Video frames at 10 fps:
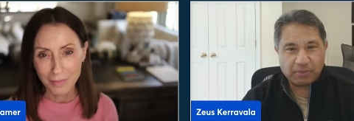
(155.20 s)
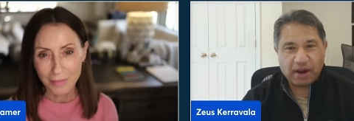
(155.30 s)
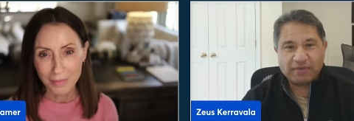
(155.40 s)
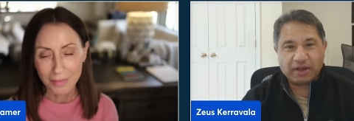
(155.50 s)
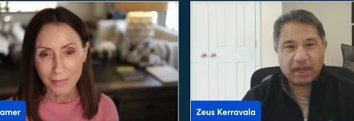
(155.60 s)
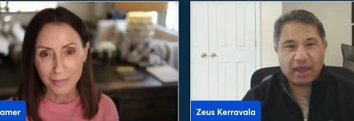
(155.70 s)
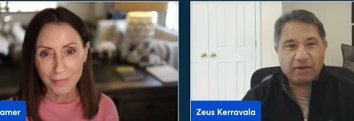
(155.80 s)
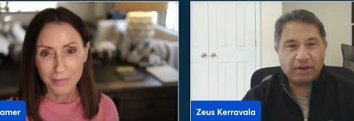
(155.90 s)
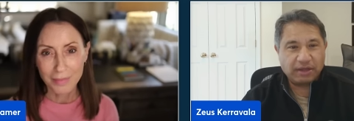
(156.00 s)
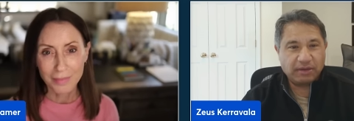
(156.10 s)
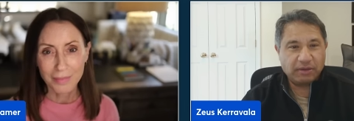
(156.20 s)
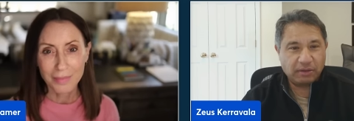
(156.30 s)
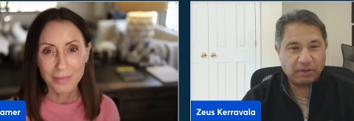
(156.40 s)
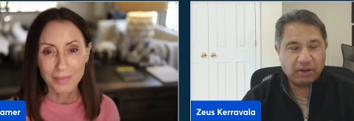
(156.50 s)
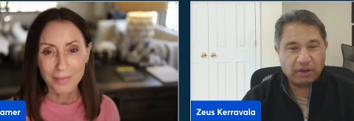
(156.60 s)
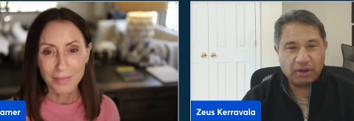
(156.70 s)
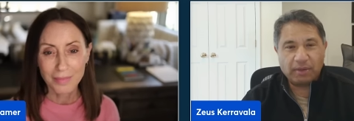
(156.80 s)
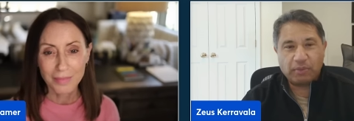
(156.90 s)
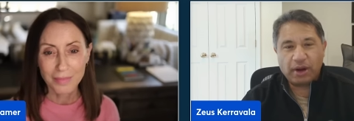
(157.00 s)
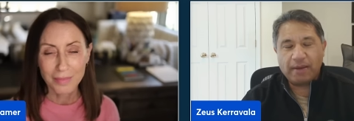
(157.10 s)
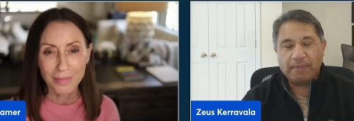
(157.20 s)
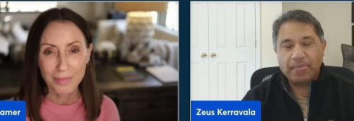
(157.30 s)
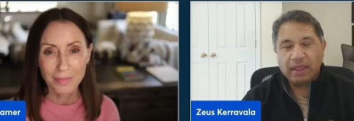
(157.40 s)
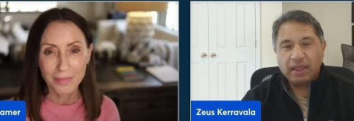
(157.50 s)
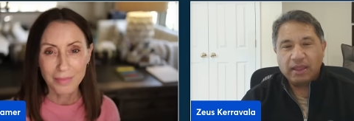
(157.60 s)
Speaker 1: in private cloud and on-prem,